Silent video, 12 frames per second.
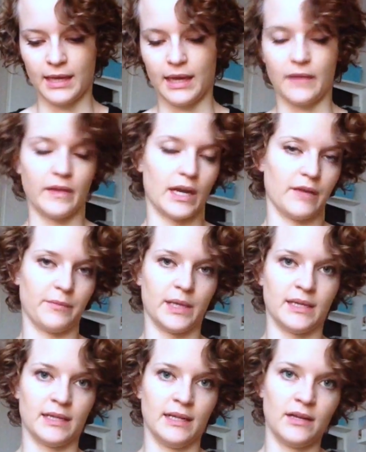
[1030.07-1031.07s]
And then I've
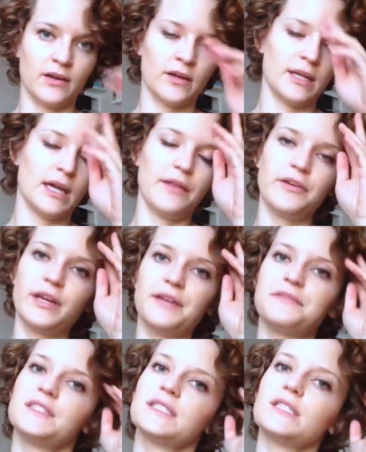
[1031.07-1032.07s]
been knitting on other
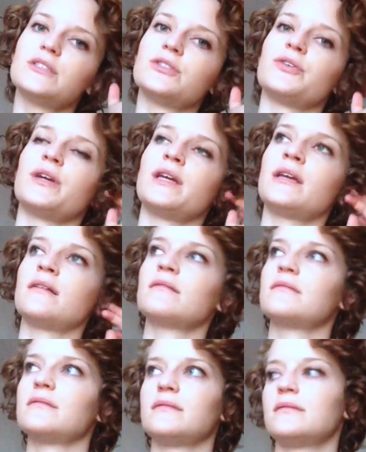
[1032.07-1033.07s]
gifts during
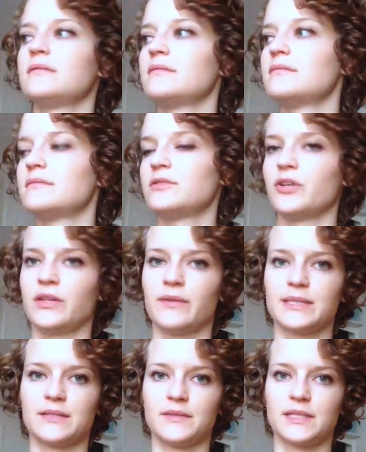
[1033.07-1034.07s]
the
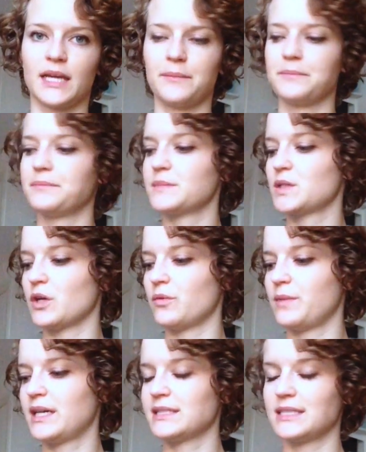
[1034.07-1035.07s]
rest of the time. So
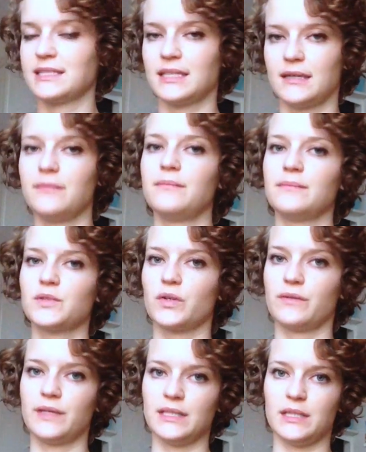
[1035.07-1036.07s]
because it's a sort
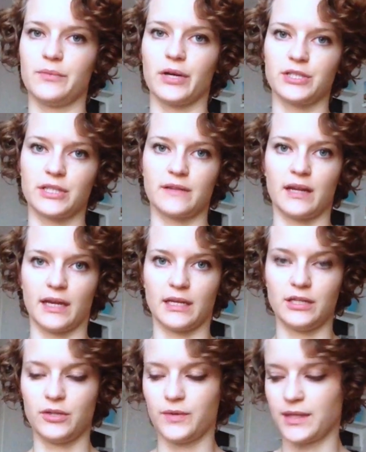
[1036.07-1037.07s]
of easy project that I can
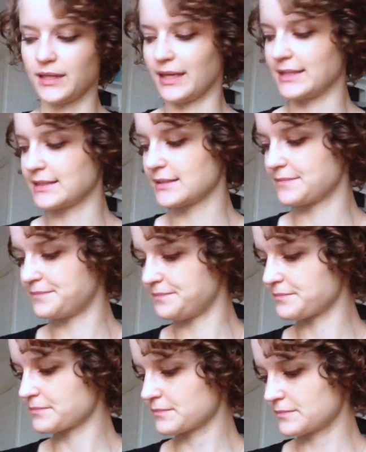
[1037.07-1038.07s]
do in class,
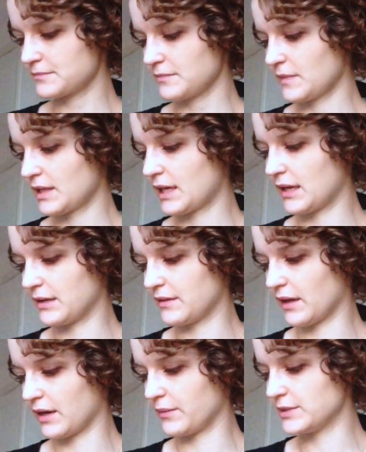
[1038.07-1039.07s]
I
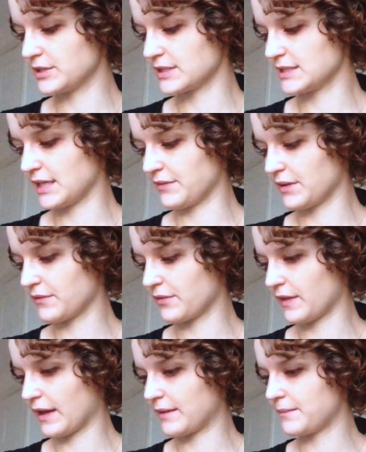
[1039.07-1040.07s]
thought I would just save it for
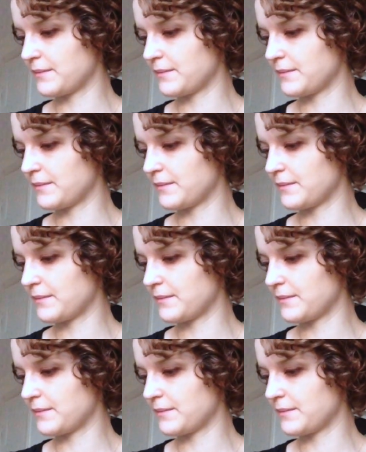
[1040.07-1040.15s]
that.